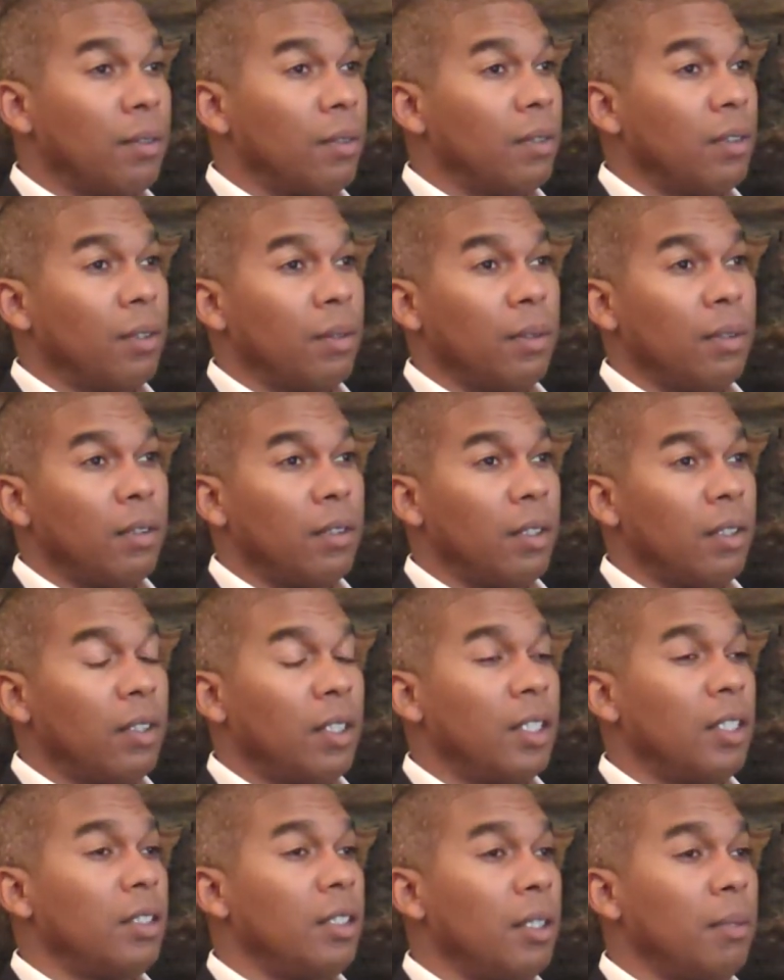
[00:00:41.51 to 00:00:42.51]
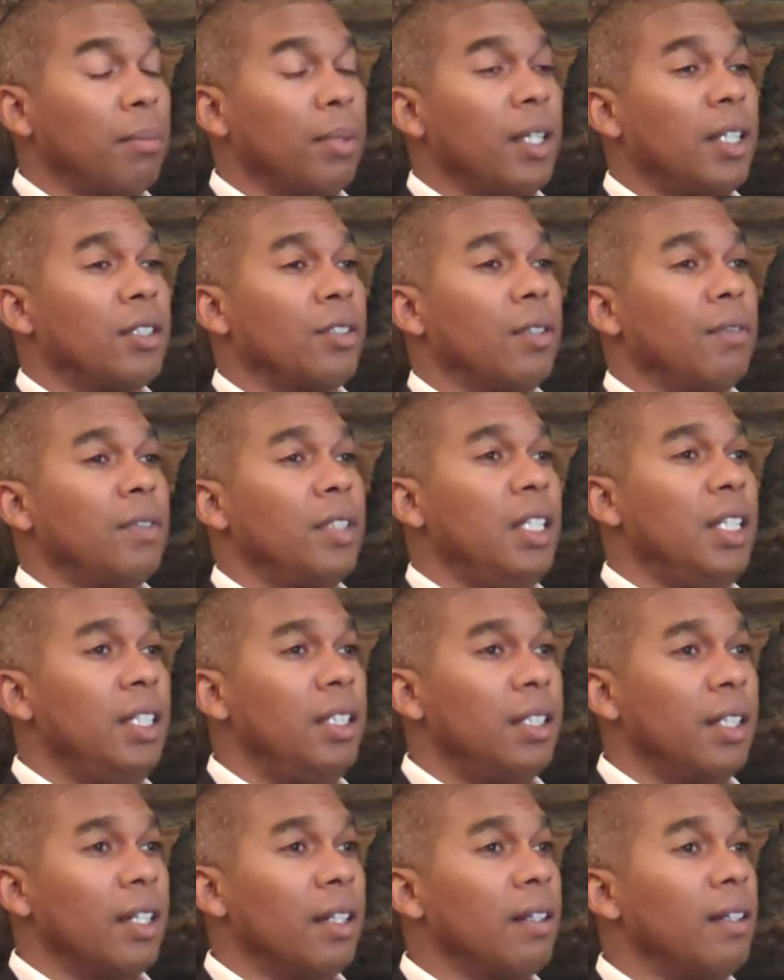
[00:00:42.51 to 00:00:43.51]
the distinct pleasure of
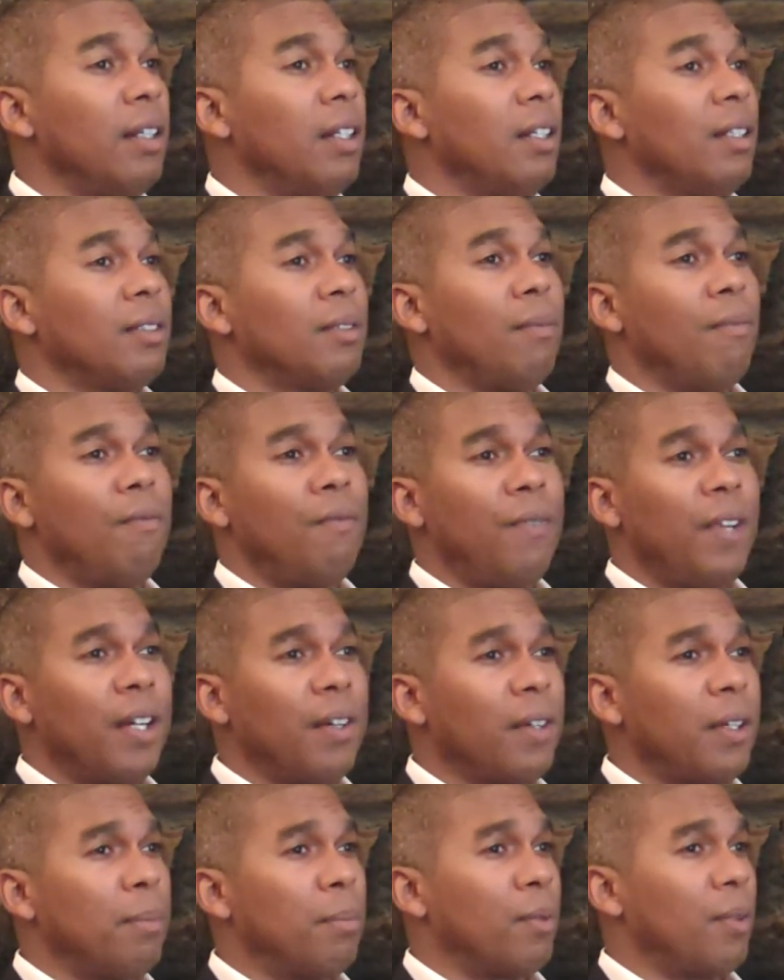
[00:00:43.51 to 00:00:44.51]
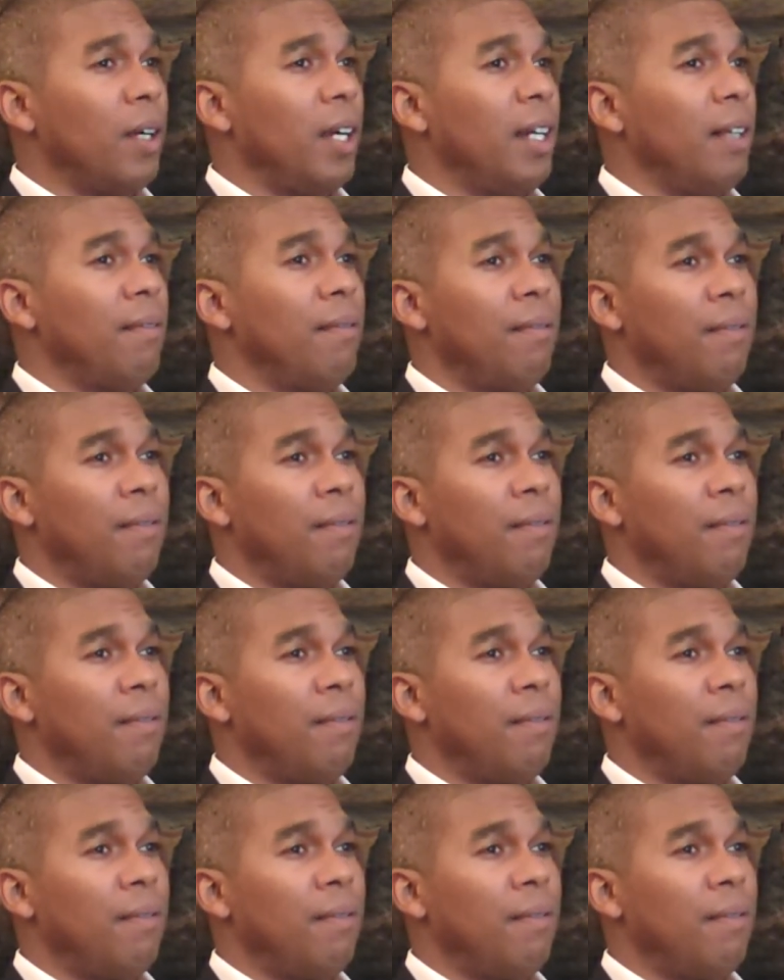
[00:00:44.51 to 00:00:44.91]
teaching some very bright,